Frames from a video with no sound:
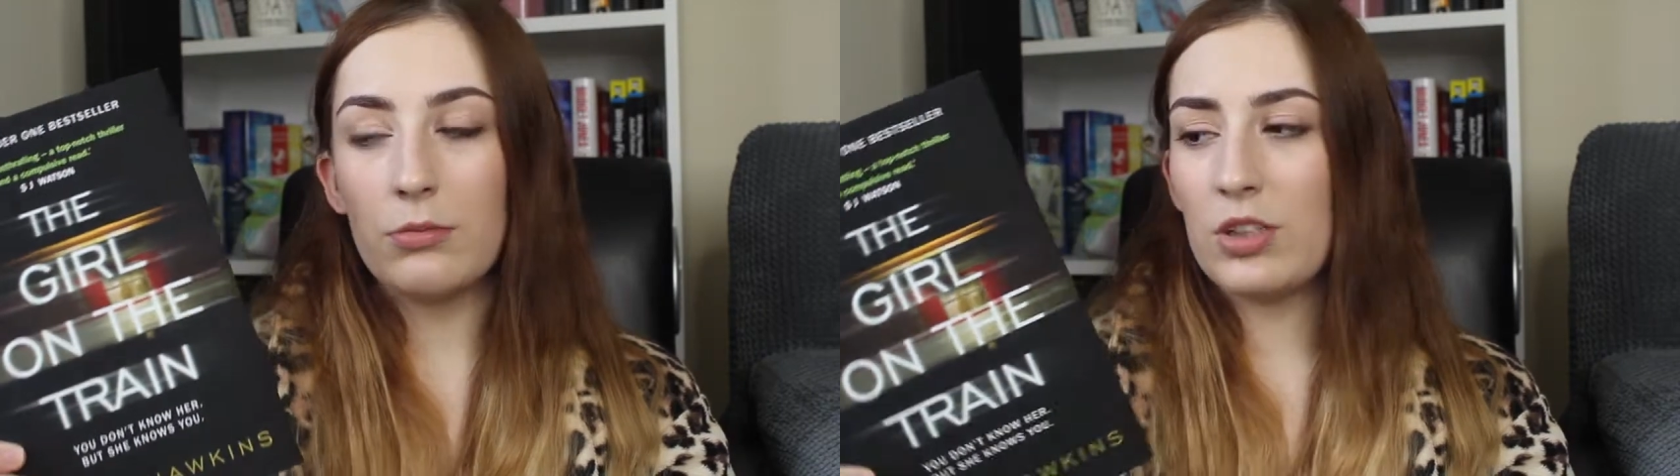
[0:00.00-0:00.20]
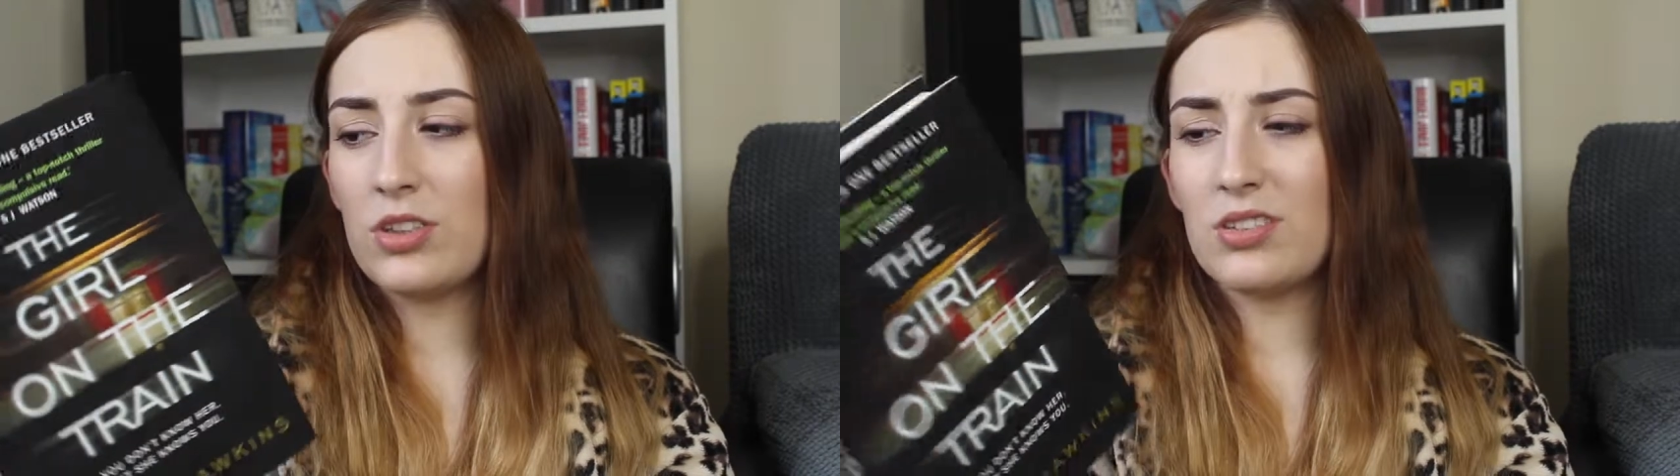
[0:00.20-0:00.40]

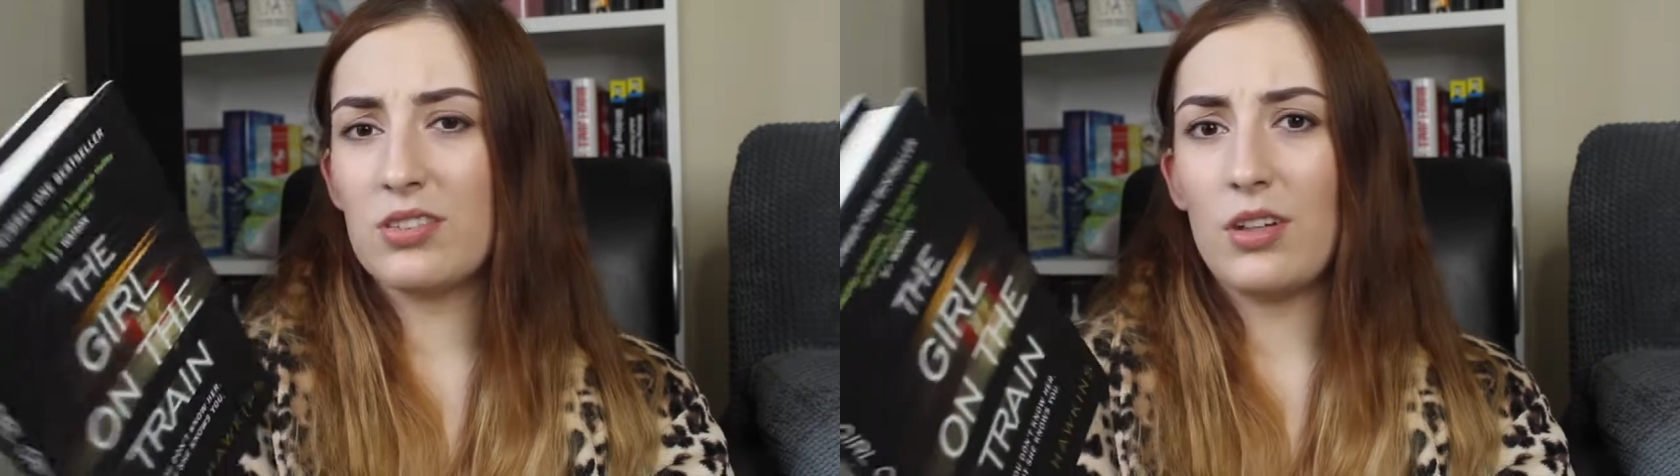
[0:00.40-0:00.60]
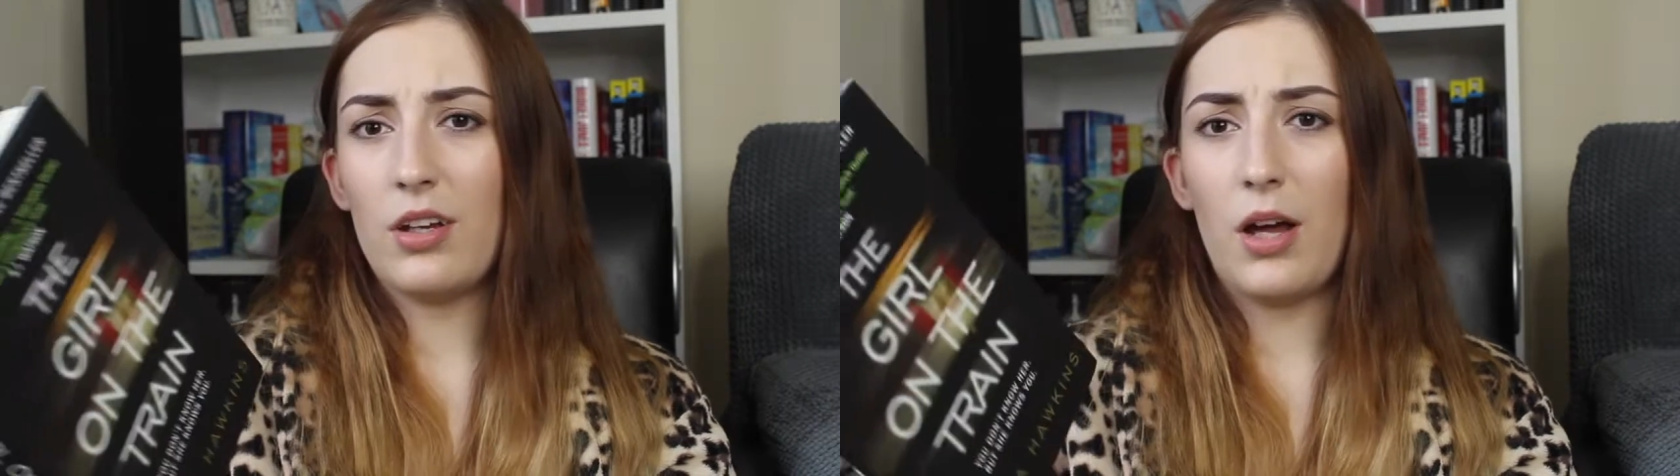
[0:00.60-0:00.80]
which
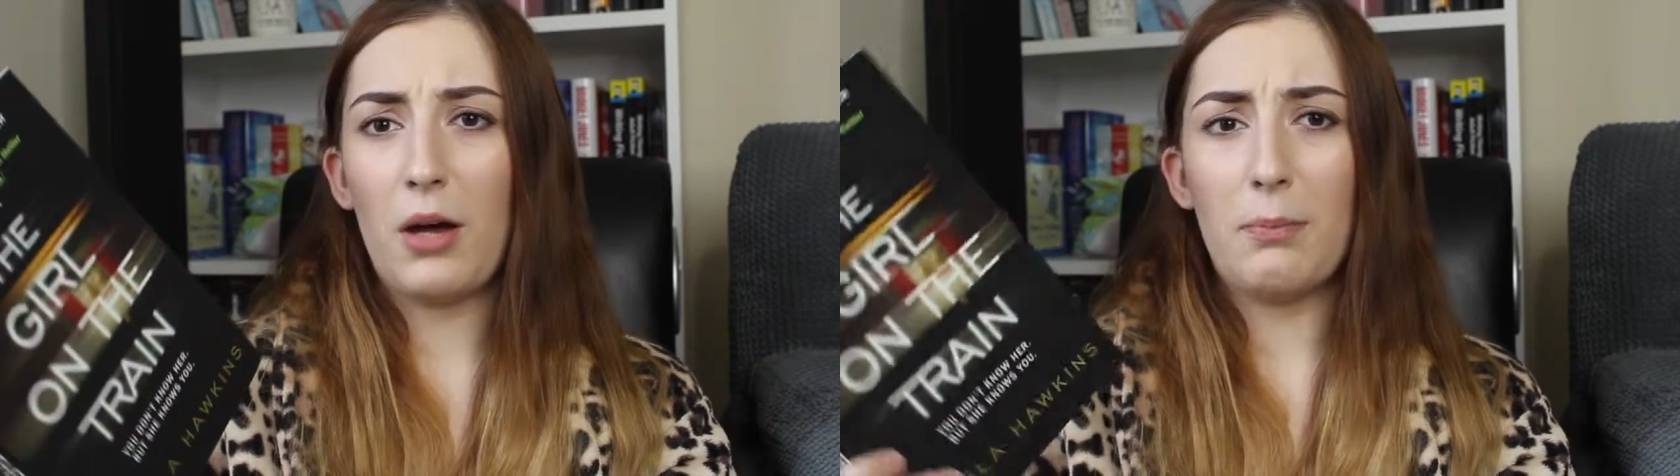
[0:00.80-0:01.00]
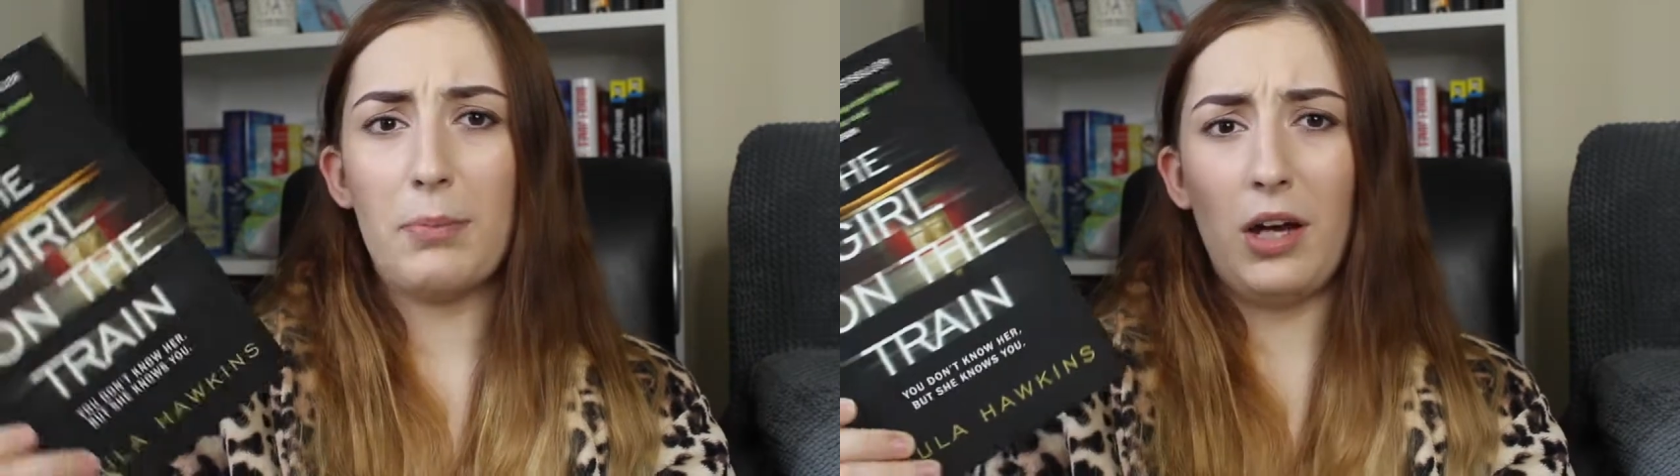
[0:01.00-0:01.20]
is
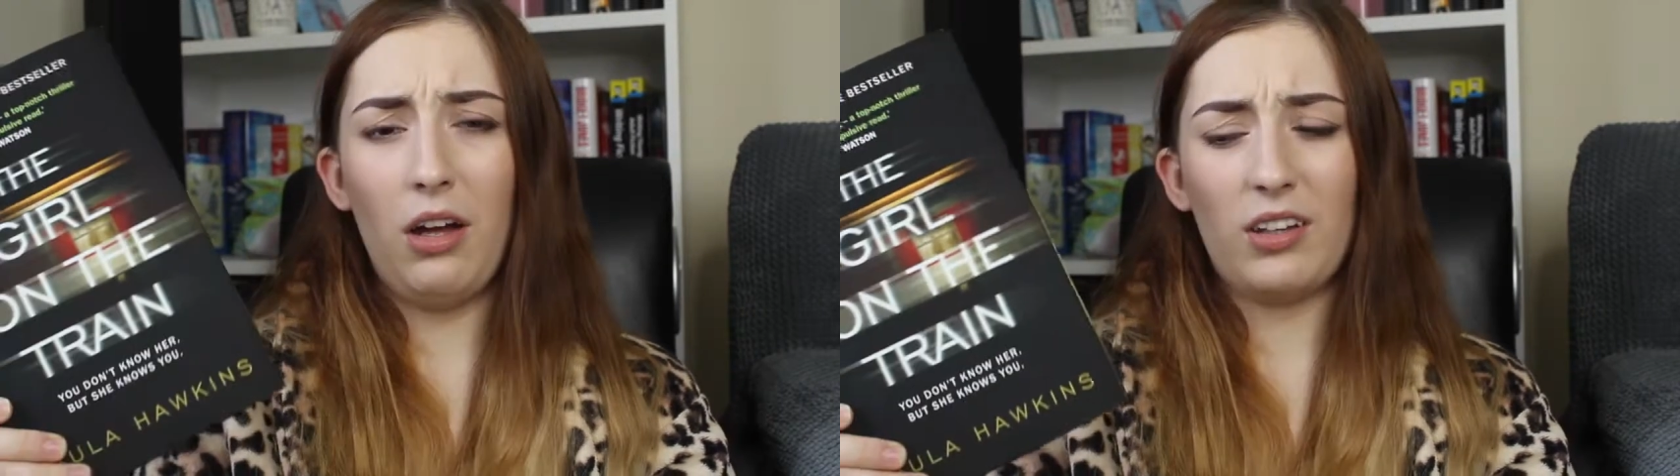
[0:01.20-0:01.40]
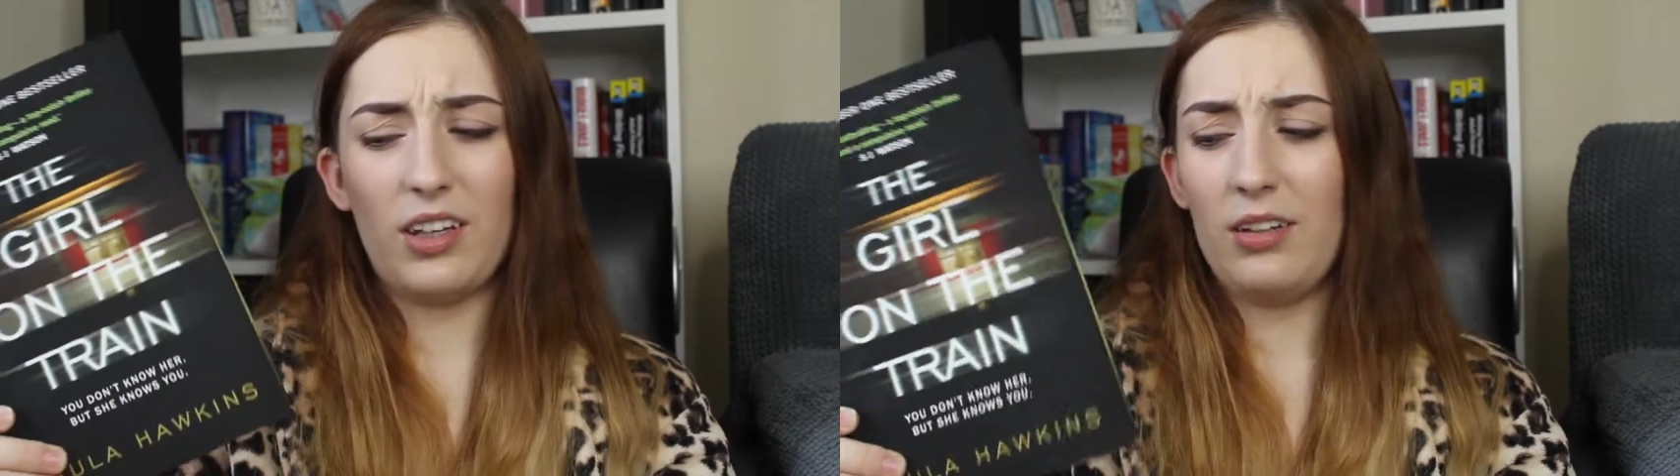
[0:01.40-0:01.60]
a
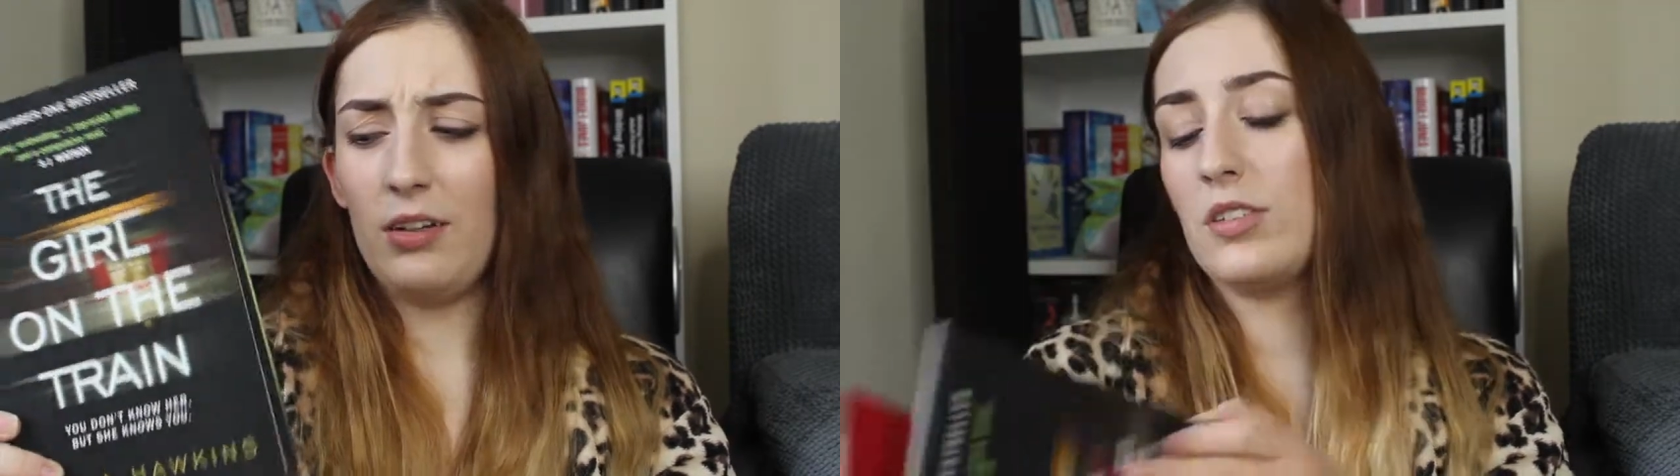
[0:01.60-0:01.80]
bargain.